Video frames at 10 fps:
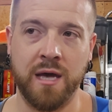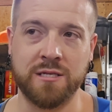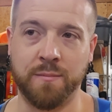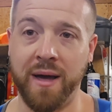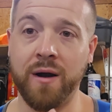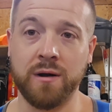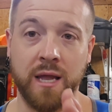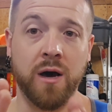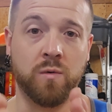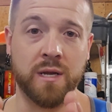It's a
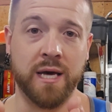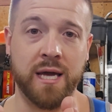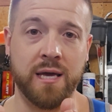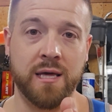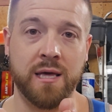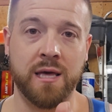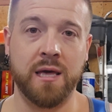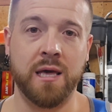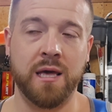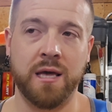parallel, really,
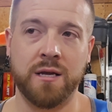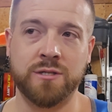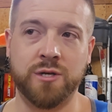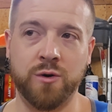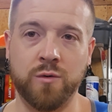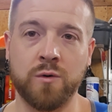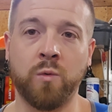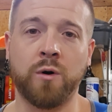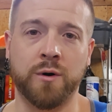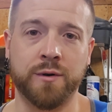to the
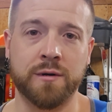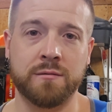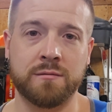world